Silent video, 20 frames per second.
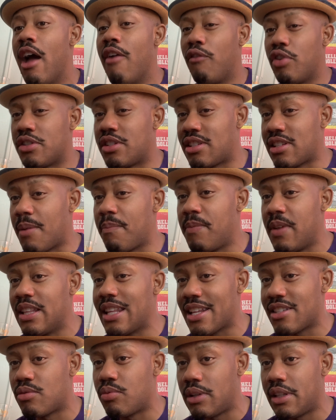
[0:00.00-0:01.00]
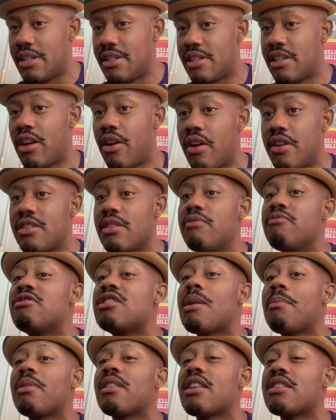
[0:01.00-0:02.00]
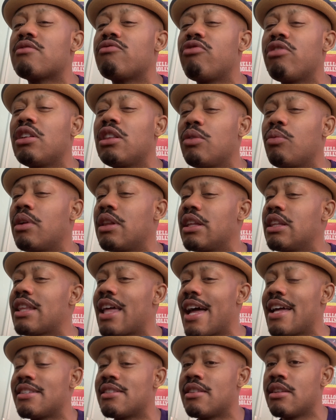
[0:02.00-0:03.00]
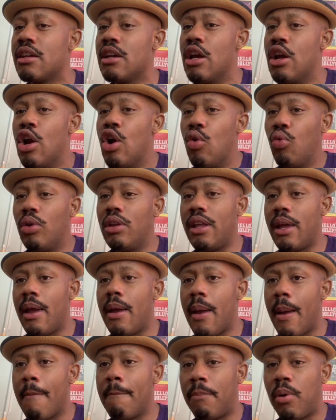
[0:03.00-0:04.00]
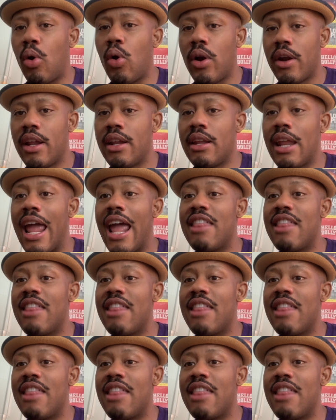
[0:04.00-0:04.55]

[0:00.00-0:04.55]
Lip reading: for something that's really serious and something that's really important,